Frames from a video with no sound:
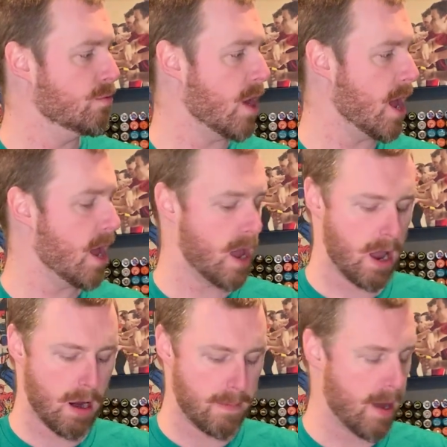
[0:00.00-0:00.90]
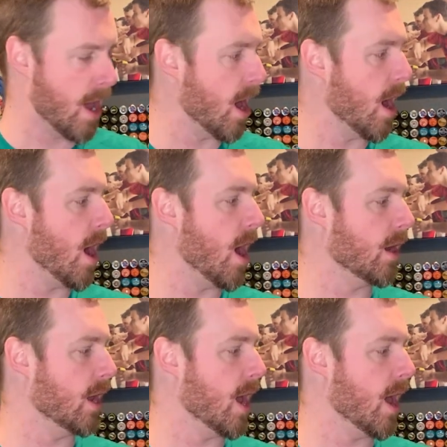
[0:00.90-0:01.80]
Rare
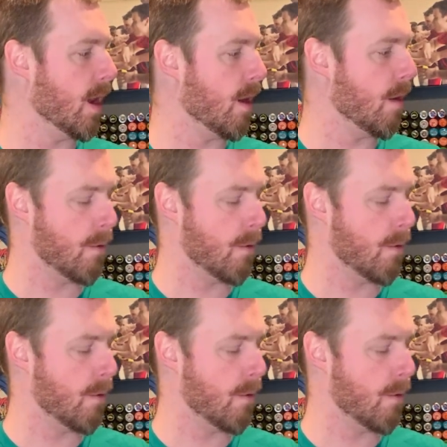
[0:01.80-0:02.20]
box and a